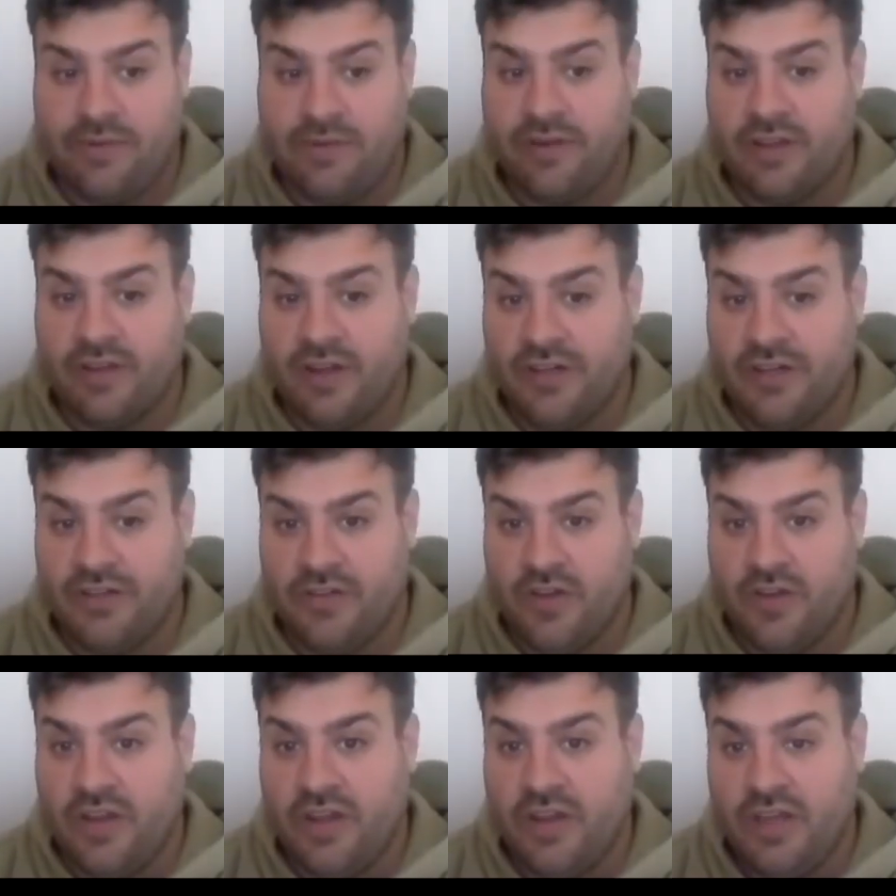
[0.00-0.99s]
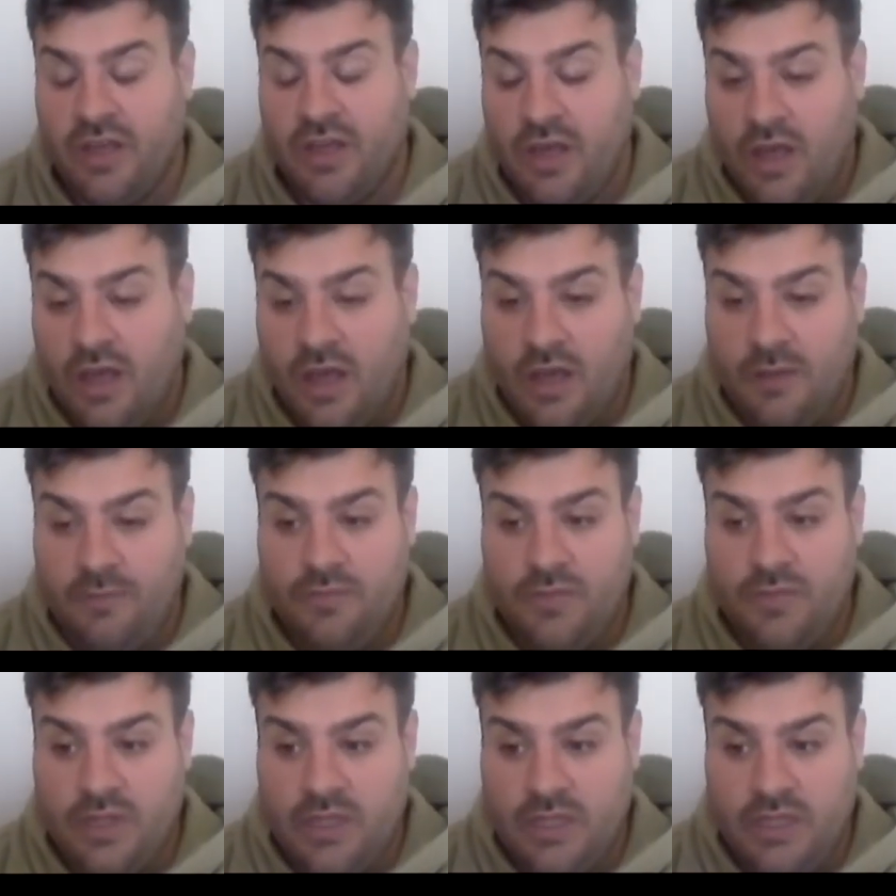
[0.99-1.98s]
very kind of you.
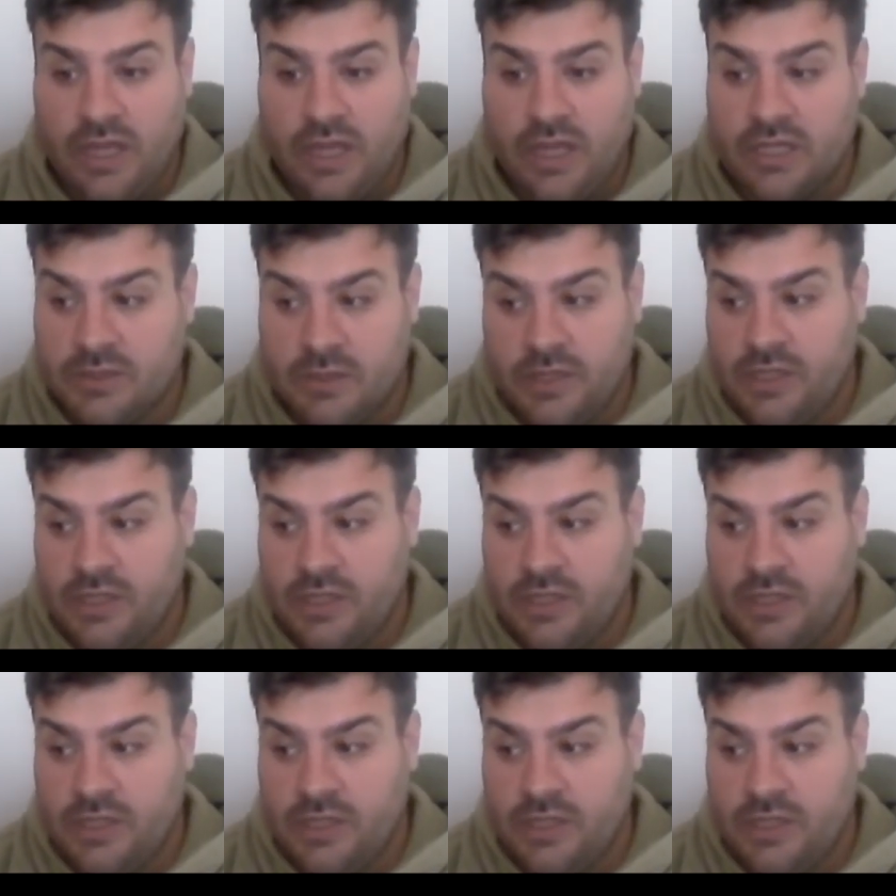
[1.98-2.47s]
Yeah,